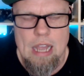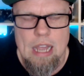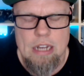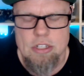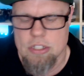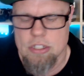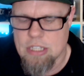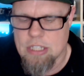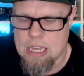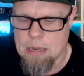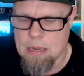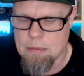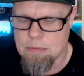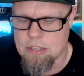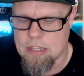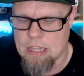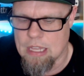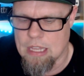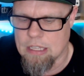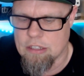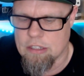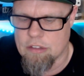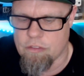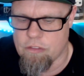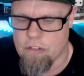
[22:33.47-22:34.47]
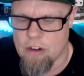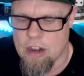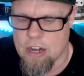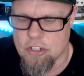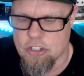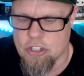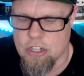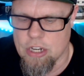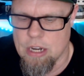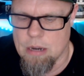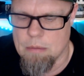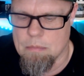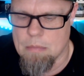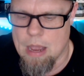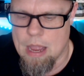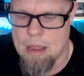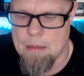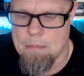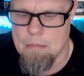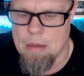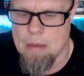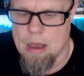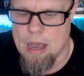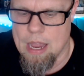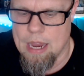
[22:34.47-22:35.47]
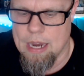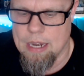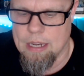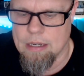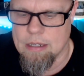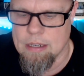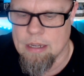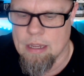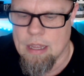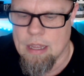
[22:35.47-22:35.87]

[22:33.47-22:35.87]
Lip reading: just keeps things fresh in my mind.